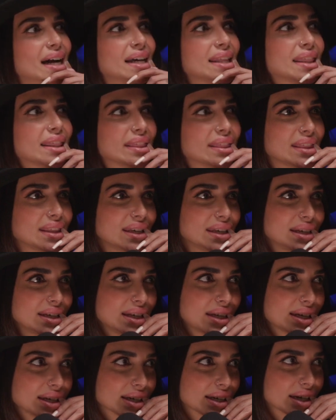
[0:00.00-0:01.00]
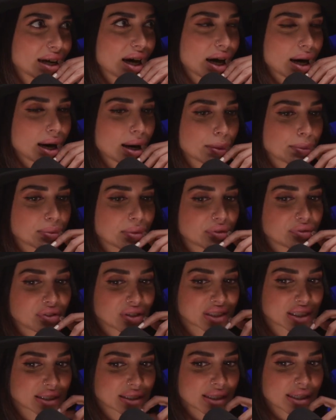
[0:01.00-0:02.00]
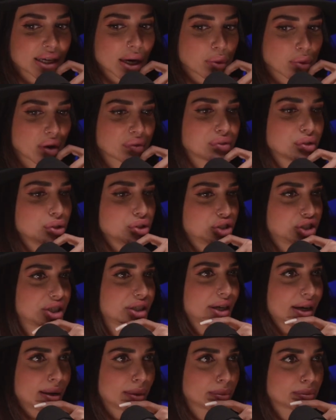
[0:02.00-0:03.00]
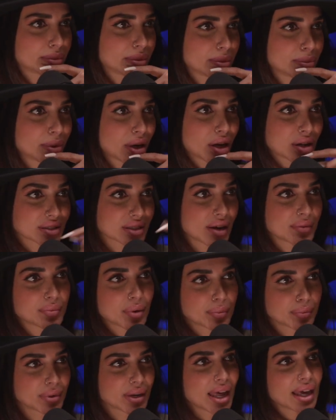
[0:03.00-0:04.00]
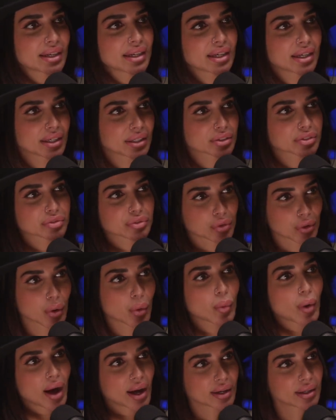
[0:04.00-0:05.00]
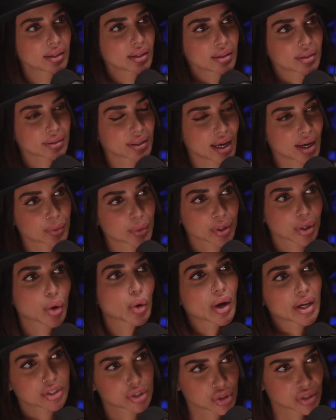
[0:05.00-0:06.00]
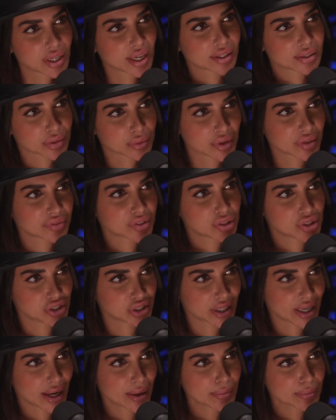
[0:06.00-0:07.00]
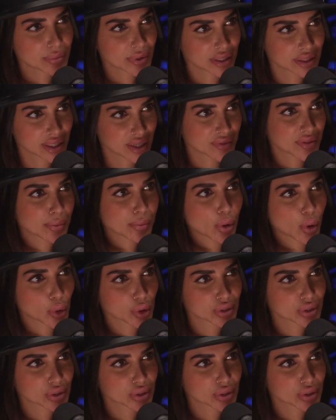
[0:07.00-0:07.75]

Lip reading: I think visiting a refugee camp, because I've been planning it for a while. I want to go educate a refugee camp and give them